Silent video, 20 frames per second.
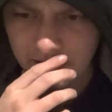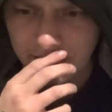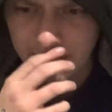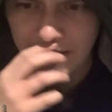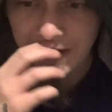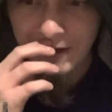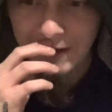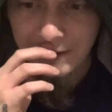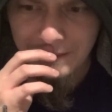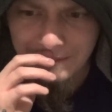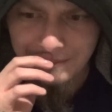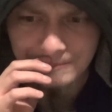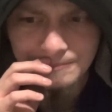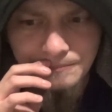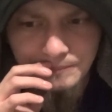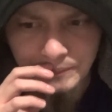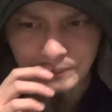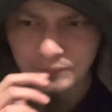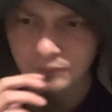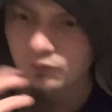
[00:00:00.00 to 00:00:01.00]
there.
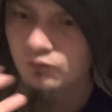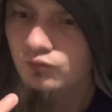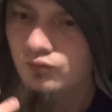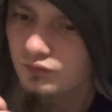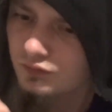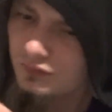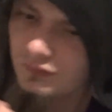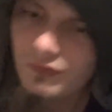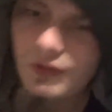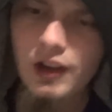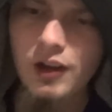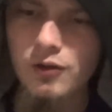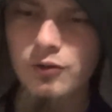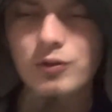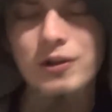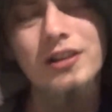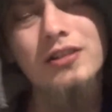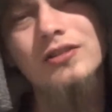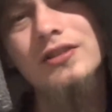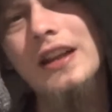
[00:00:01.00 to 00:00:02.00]

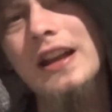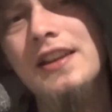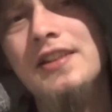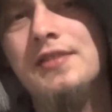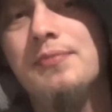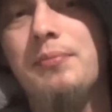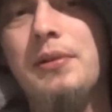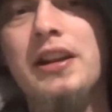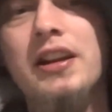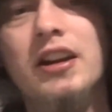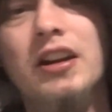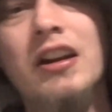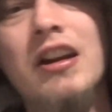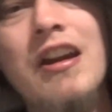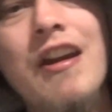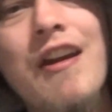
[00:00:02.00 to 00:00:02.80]
Real nice beer.